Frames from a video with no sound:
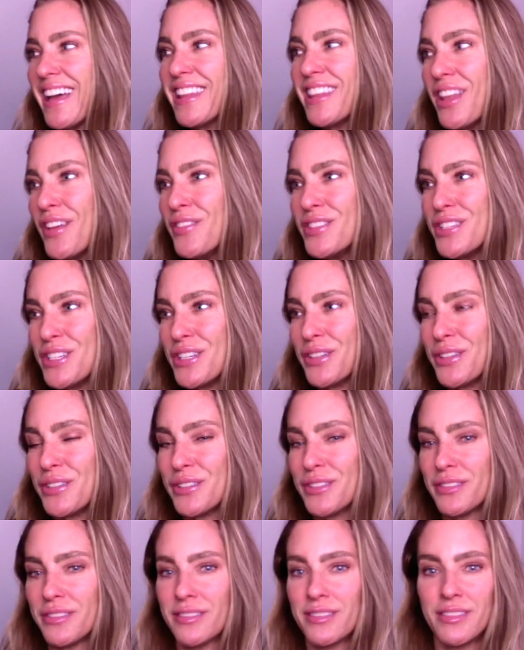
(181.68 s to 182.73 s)
I'd love to.
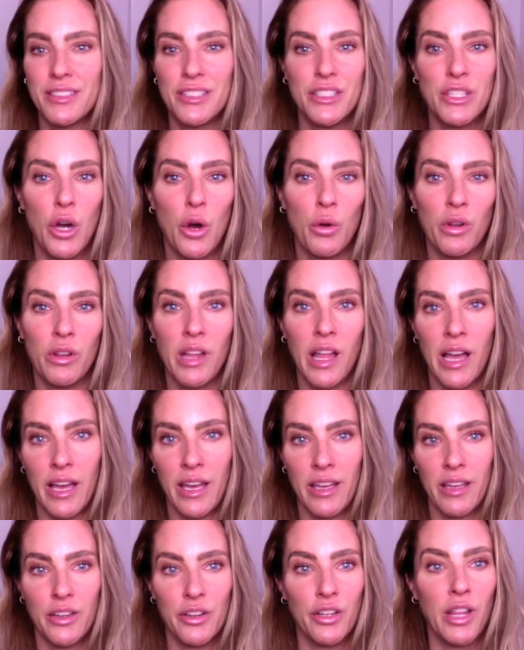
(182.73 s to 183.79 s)
Total
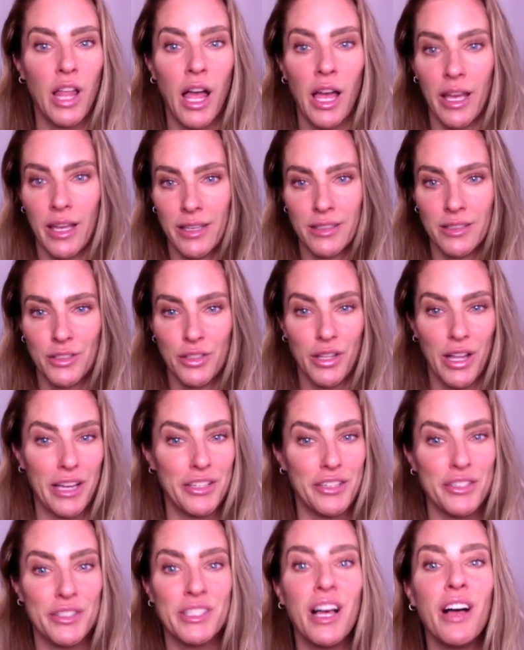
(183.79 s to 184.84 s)
lie. You're lying. You're lying
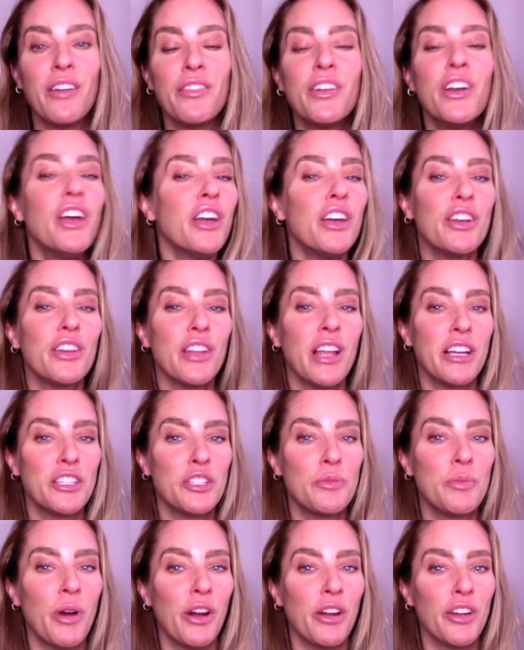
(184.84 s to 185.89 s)
to yourself. You're lying to
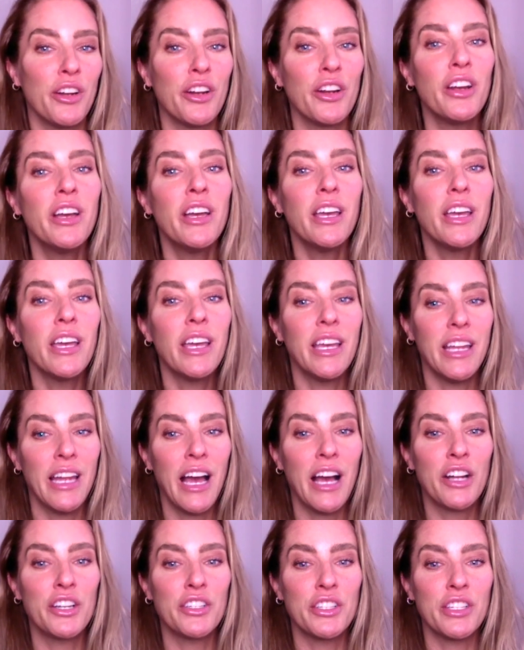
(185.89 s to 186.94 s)
your partner. It
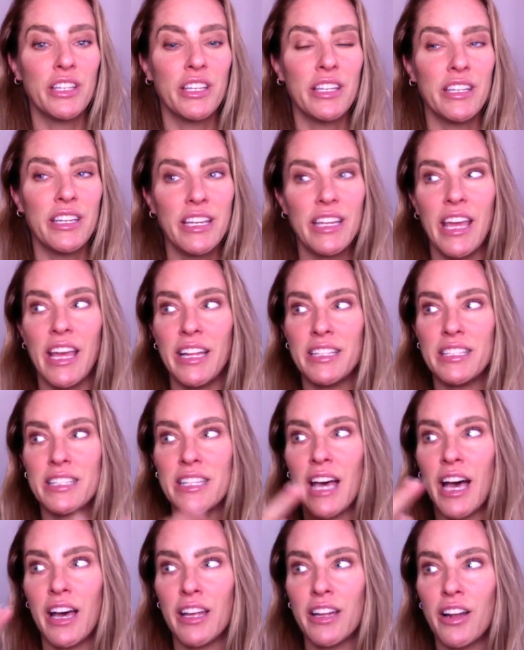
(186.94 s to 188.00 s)
actually negates
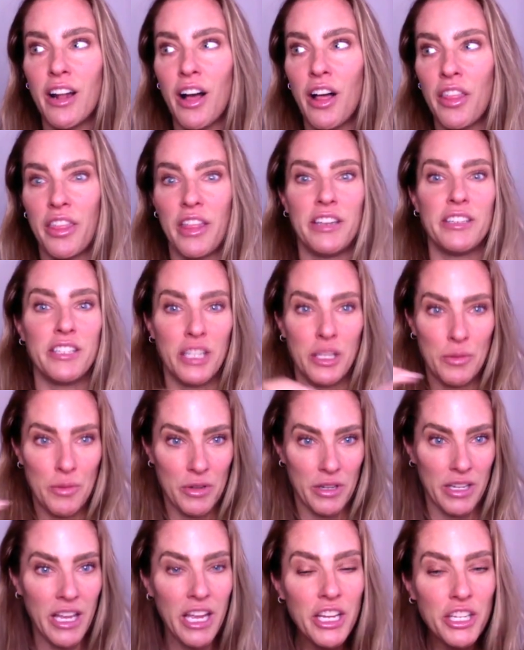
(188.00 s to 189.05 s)
that authentic
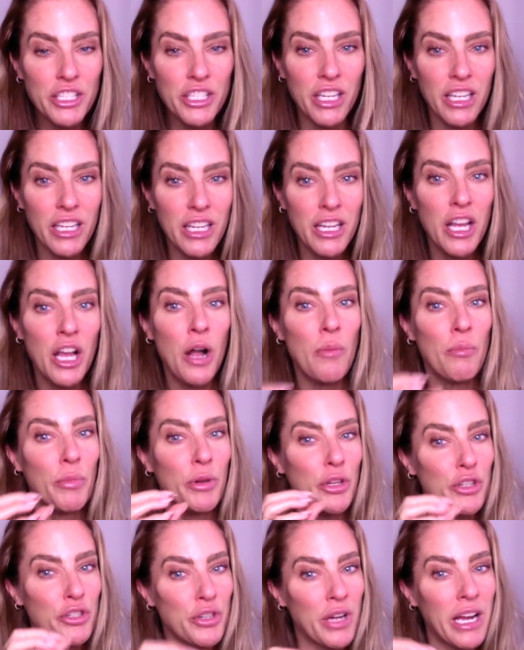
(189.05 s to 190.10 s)
communication, but
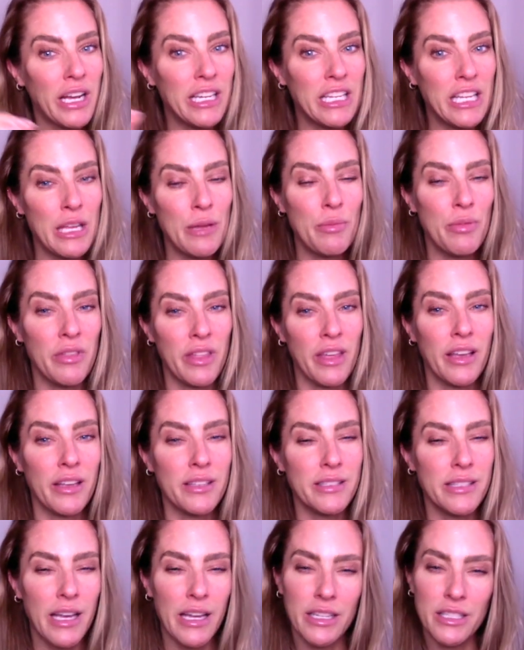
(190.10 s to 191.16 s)
you're trying to keep things
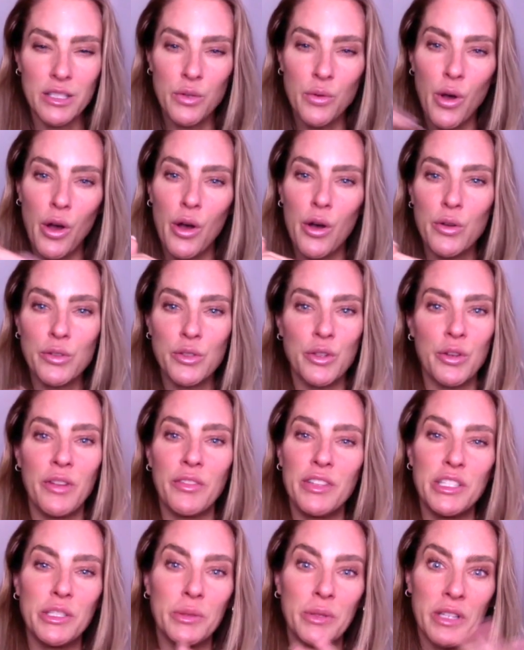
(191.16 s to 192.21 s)
status quo so you don't
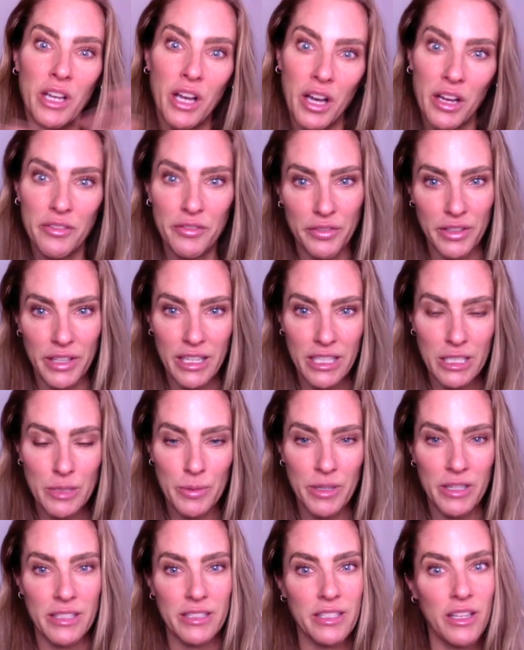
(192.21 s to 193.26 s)
have to deal with conflict
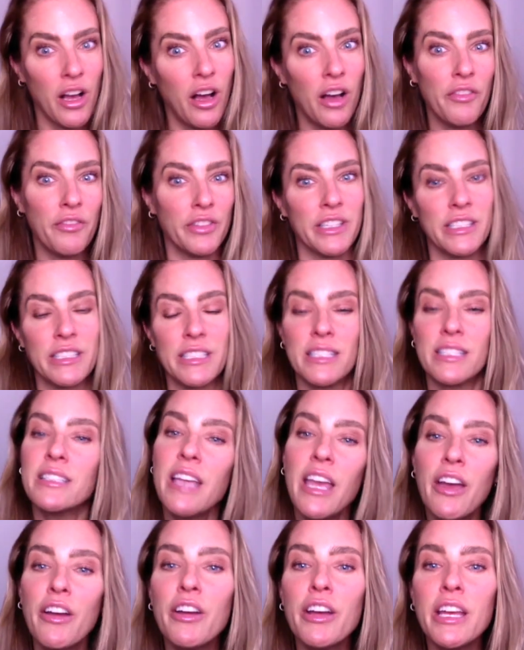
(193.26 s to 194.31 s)
because conflict is
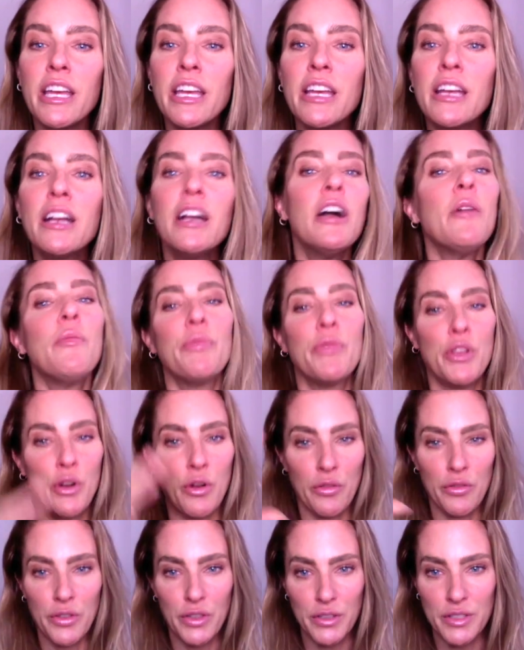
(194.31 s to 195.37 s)
scary. You
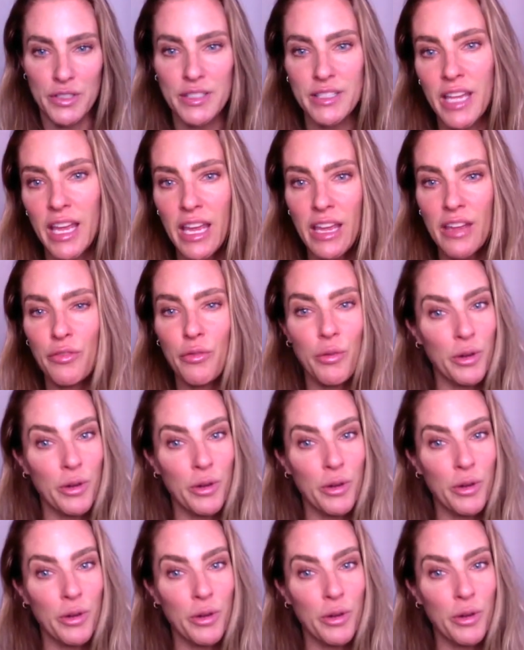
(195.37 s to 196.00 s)
don't feel safe.